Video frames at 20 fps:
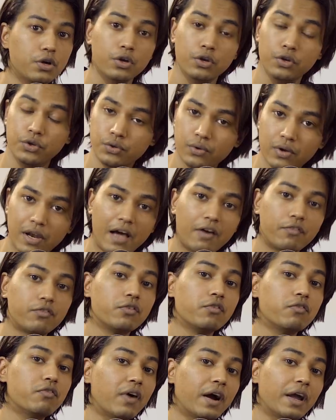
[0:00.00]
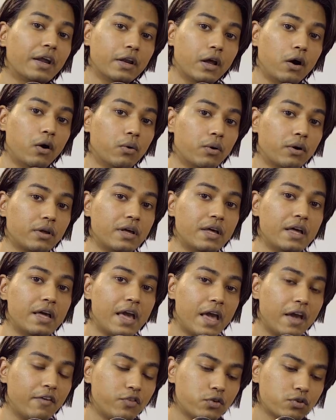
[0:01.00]
You'll have to find out.
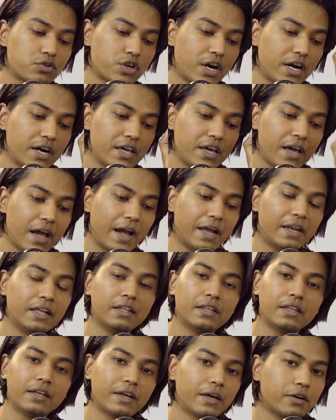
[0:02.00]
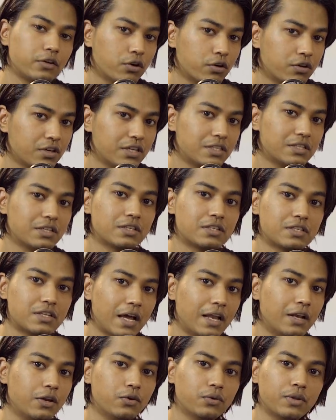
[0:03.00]
If you study anything and your teachers
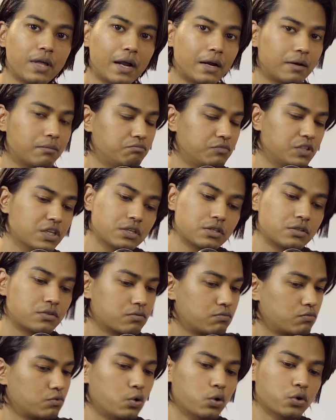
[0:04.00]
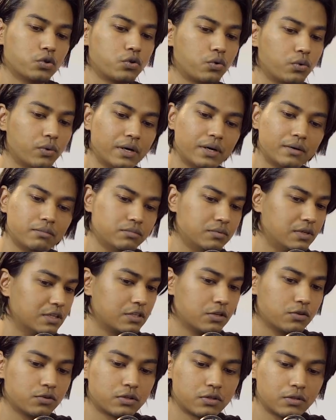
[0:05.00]
tell you that just go through it,
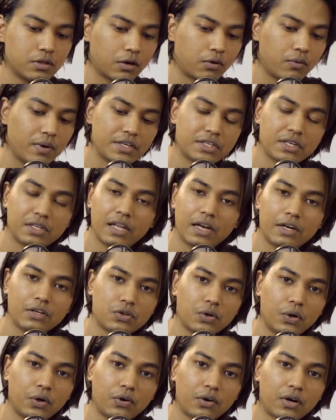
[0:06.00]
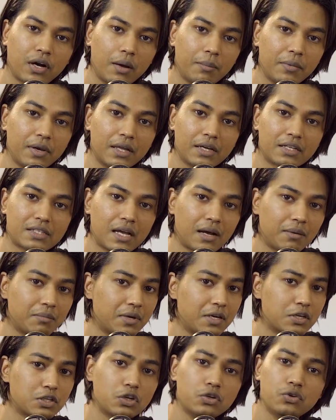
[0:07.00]
this is the question that is going to come in
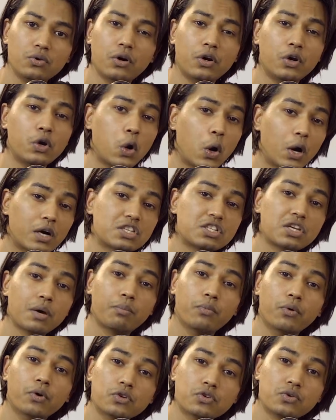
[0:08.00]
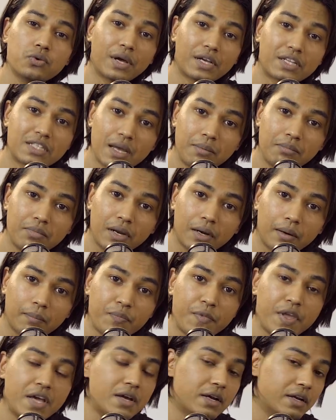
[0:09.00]
examination, you are not supposed to accept
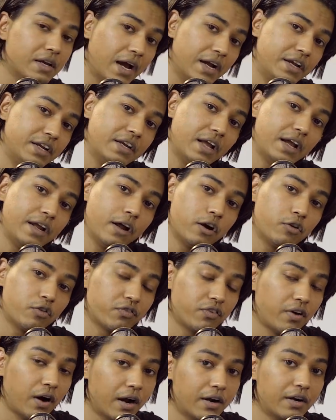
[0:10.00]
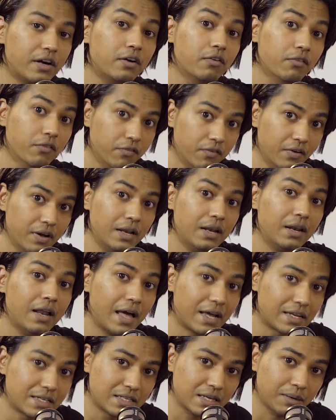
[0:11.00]
it. 99 out of 100 will
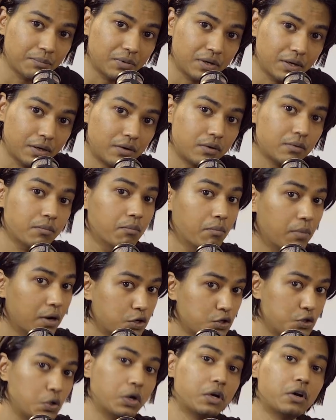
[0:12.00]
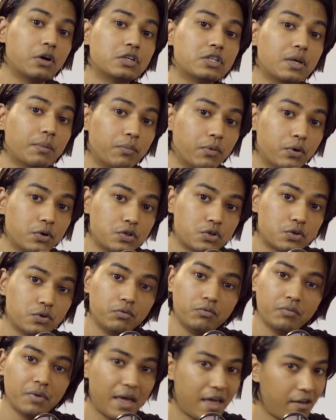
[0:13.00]
accept it, but you are not supposed
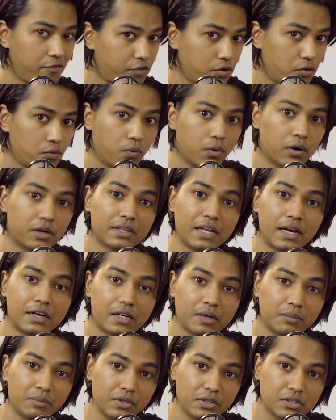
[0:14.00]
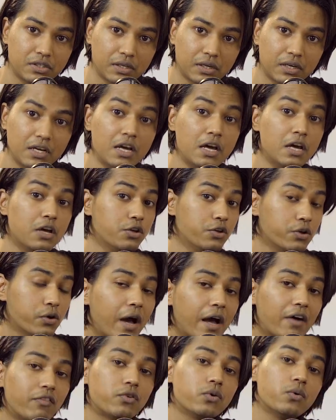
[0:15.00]
to if you want that CCC. You
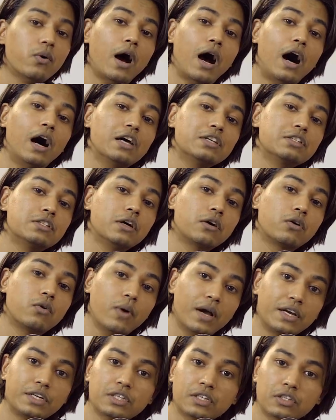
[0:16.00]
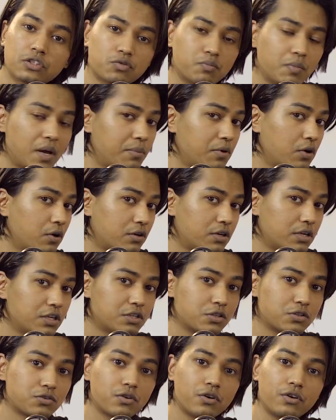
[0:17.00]
have to ask the questions. Maybe your
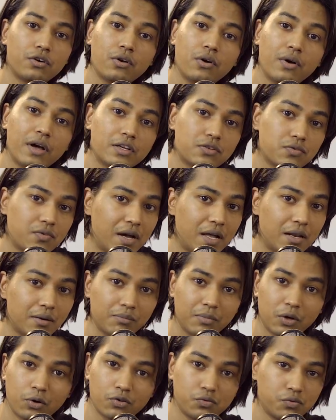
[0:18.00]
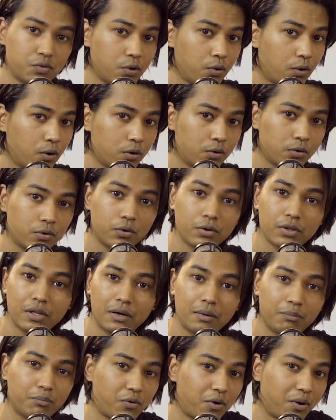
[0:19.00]
teachers don't know as well, because we all know
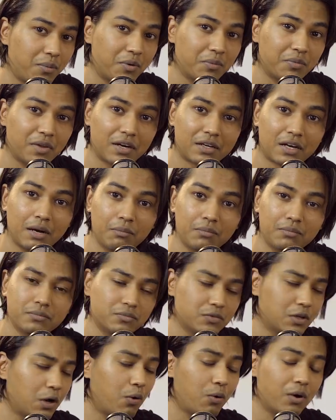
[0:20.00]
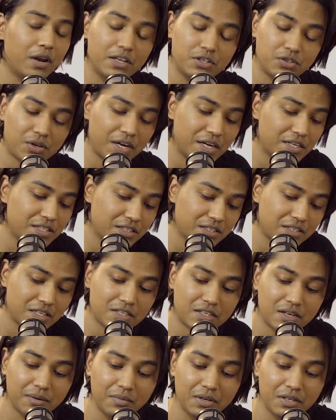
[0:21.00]
the problem that the whole education
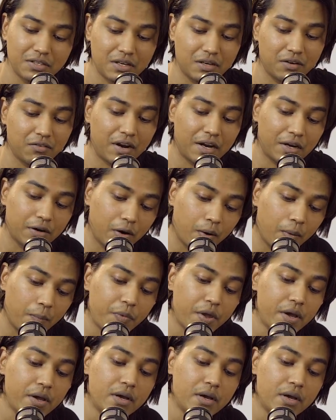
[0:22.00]
system is in right now.